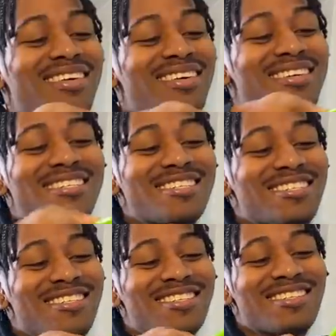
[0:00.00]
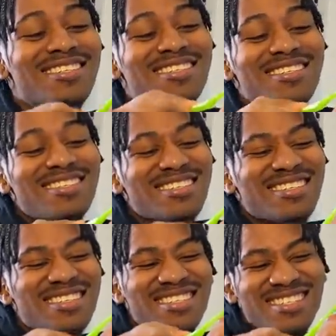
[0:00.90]

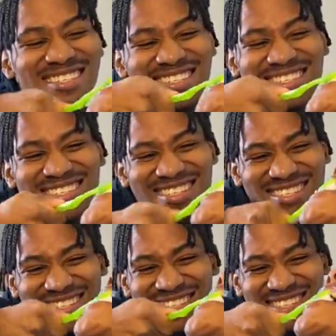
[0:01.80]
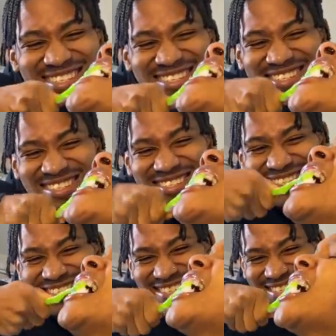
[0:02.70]

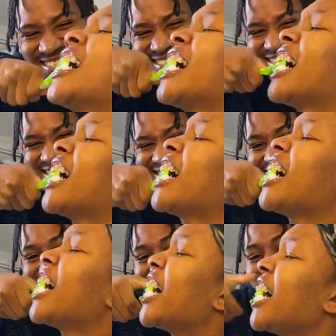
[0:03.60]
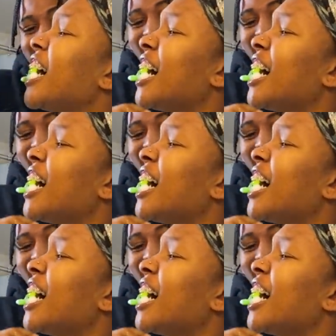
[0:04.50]
[no speech]